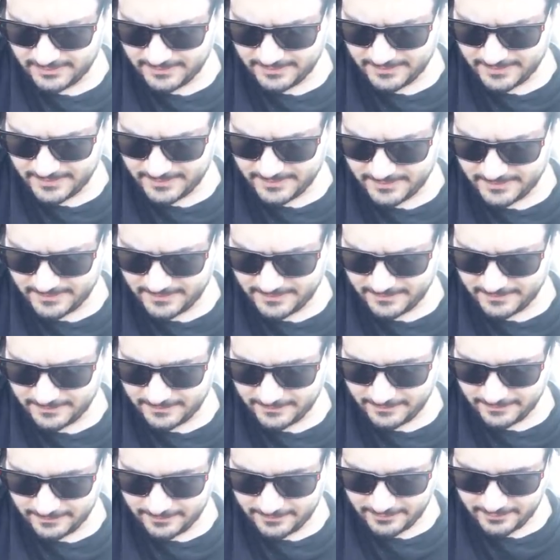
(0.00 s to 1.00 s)

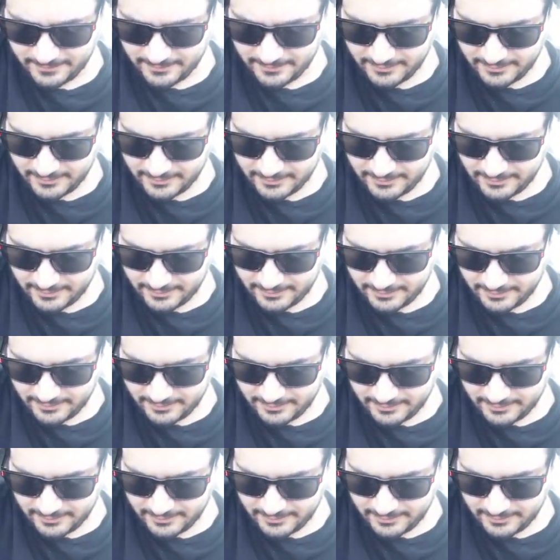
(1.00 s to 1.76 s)
Nothing is said.